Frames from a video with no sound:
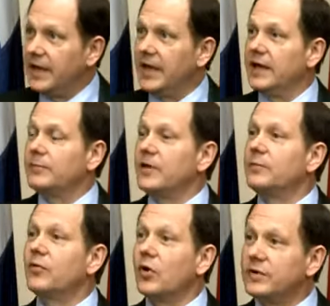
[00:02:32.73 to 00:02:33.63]
and
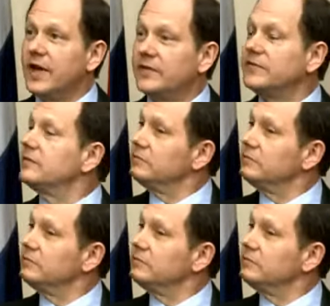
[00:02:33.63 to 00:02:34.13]
can protest